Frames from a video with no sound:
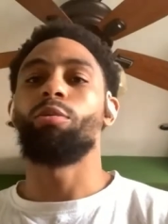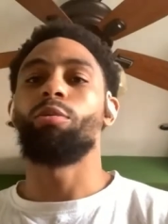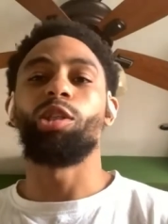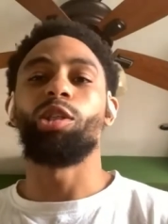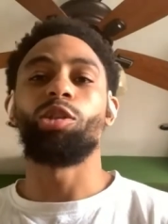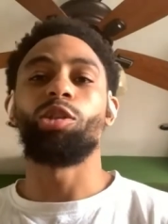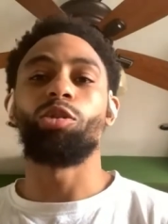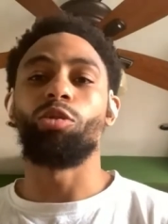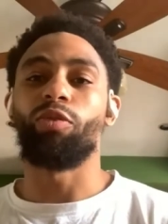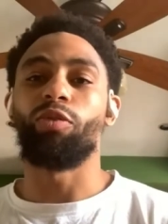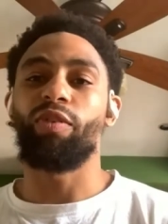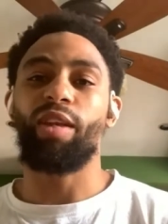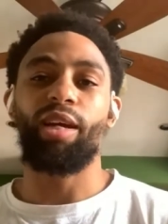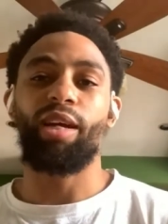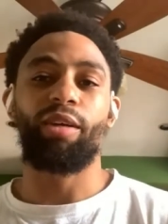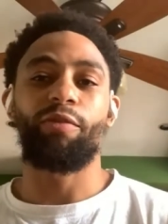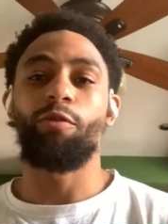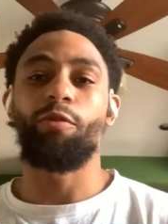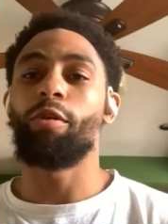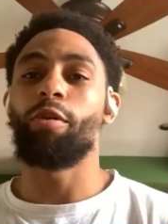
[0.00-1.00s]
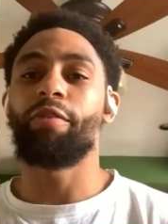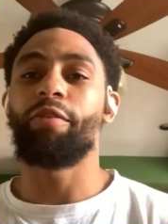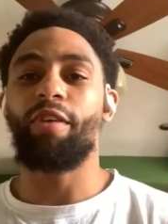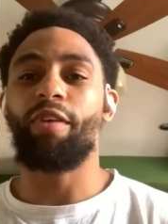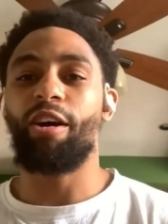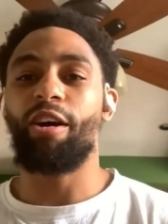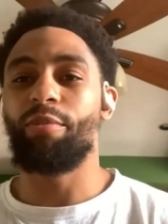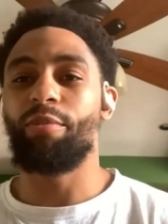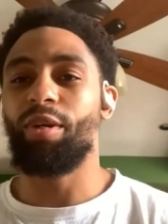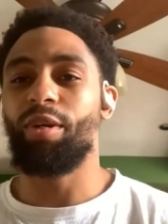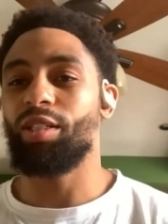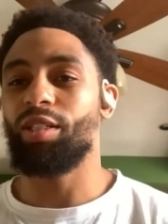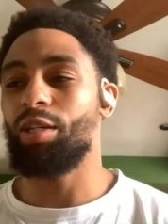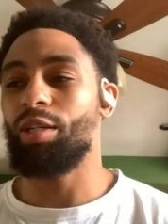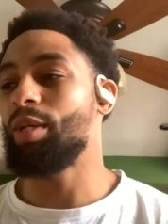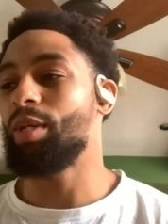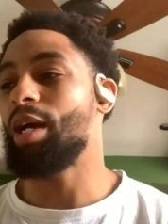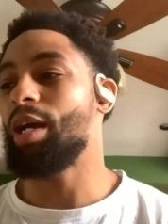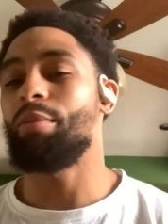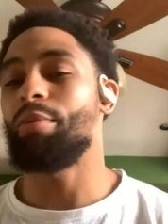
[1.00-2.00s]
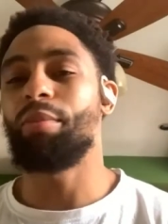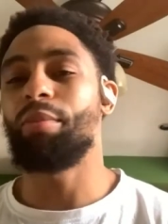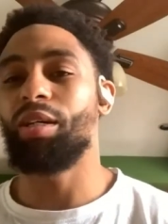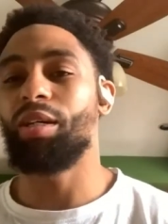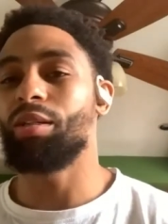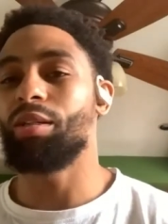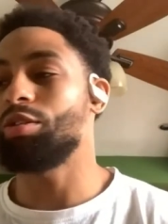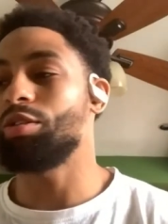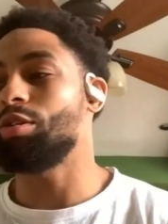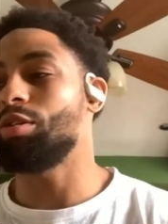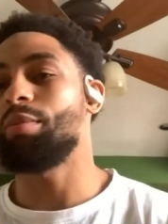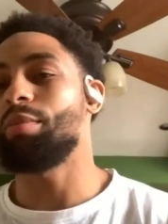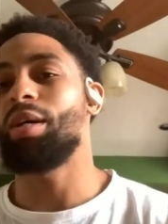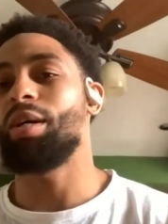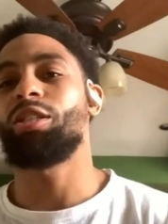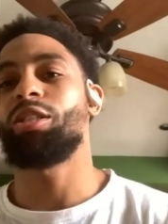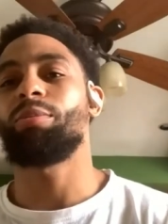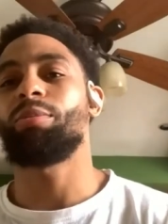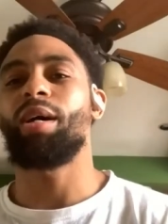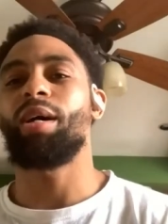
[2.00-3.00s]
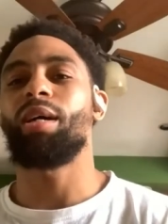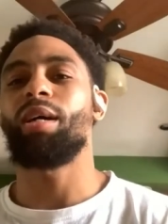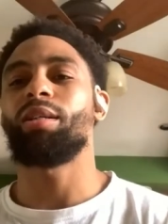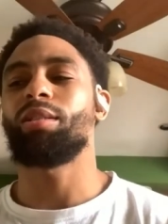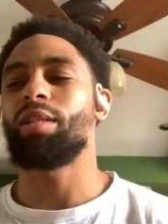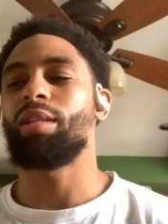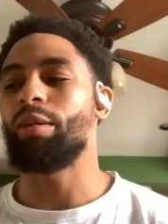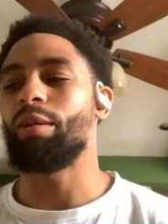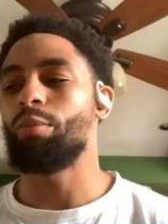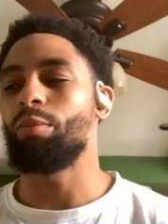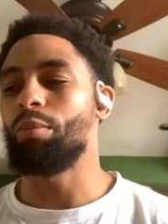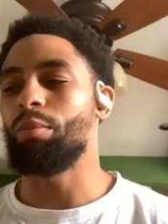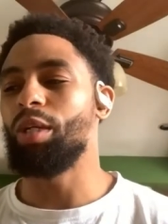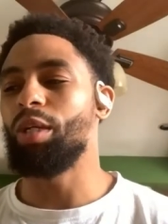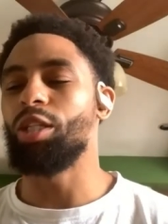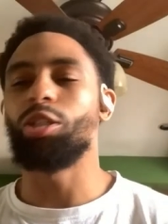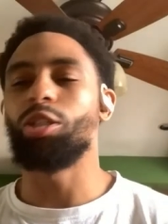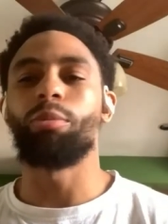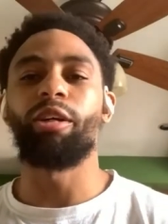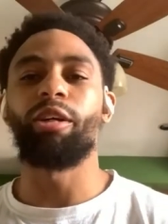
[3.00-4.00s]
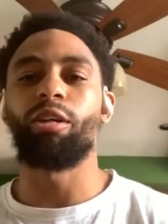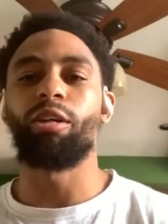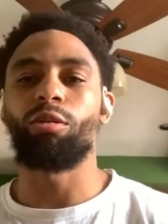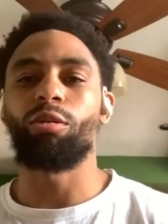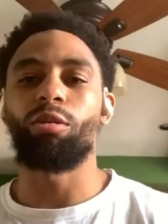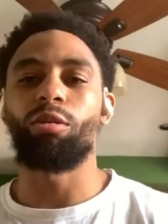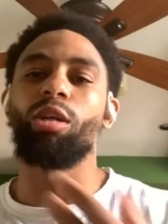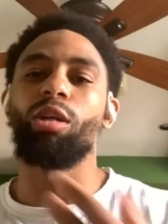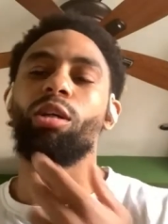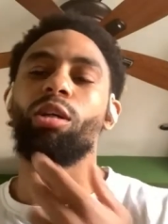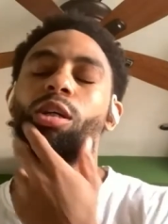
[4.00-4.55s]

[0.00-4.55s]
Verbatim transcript: We shoot for like 45 minutes. Like, we gotta make a certain amount of spots. Like, me and Jameer